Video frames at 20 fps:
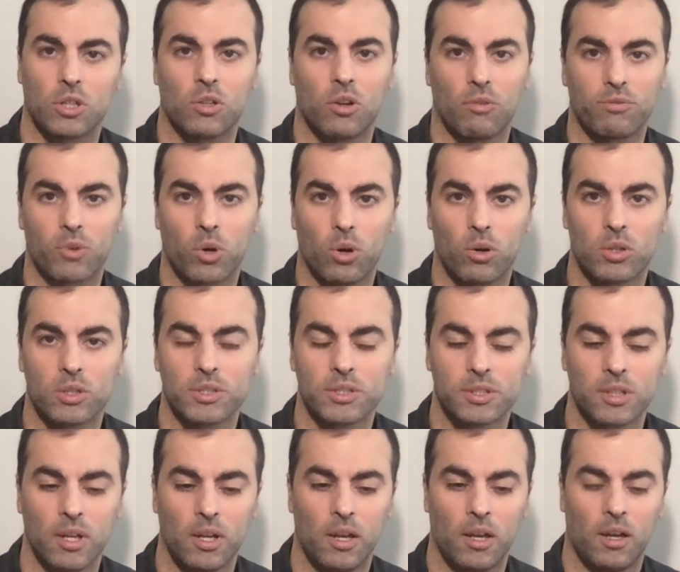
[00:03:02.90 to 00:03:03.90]
of course,
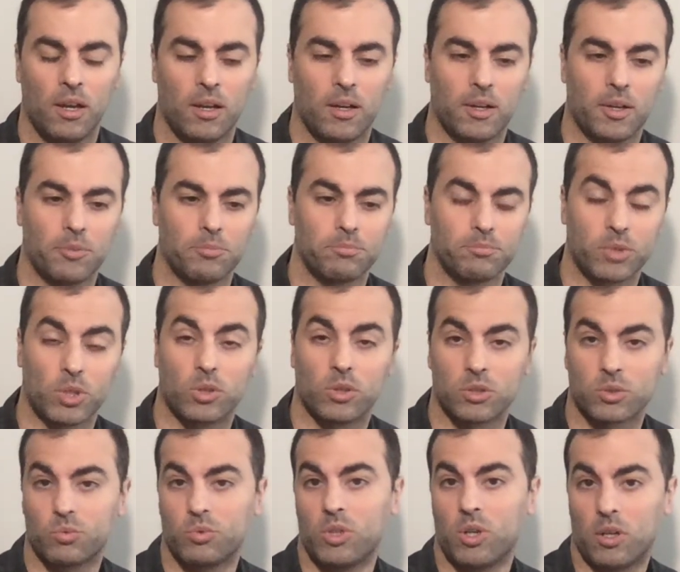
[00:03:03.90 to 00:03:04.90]
because
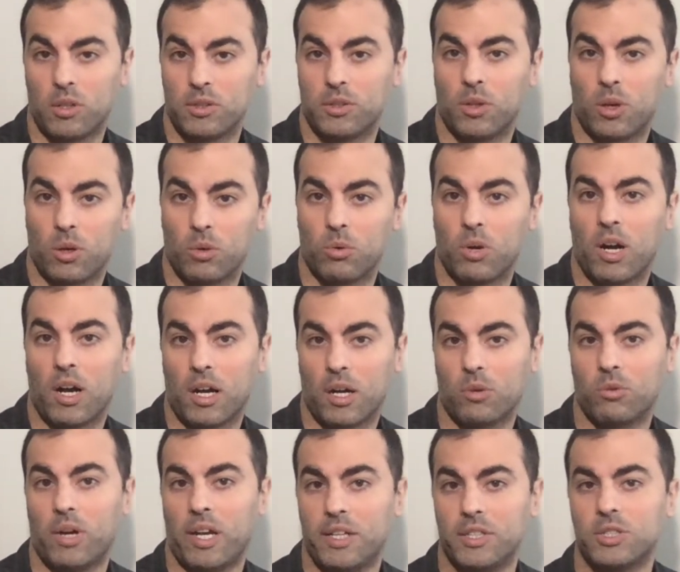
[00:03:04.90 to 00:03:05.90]
we all know how
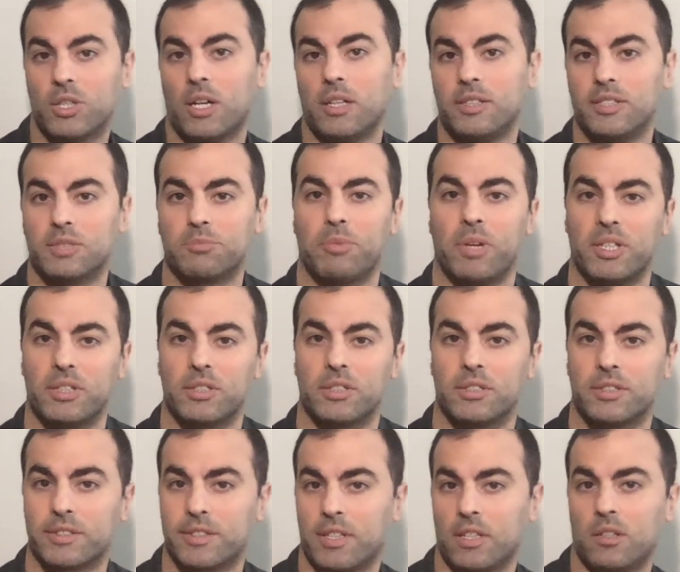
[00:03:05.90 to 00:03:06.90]
agile is better
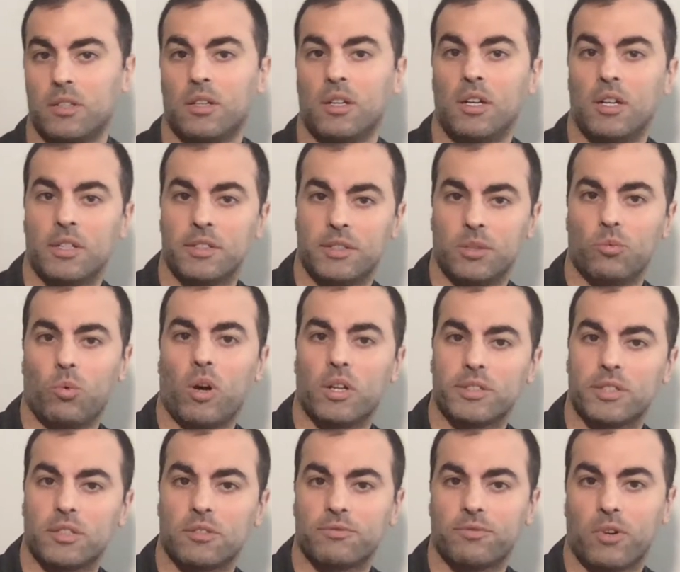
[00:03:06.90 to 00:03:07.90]
than the
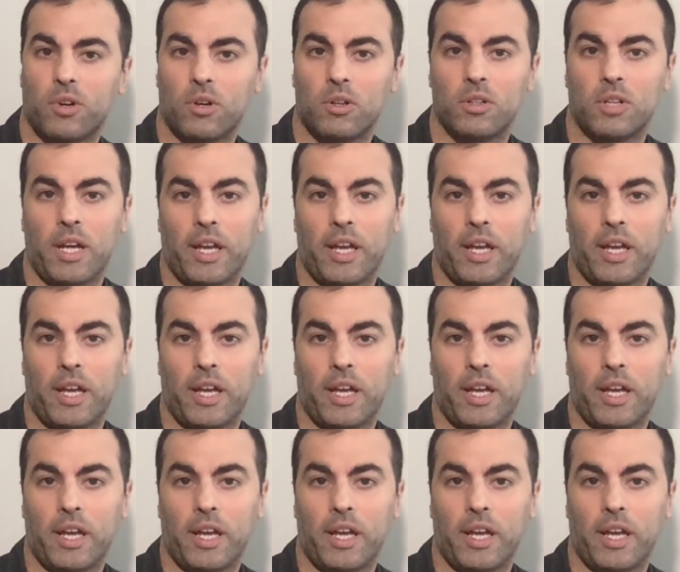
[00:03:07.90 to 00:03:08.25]
waterfall.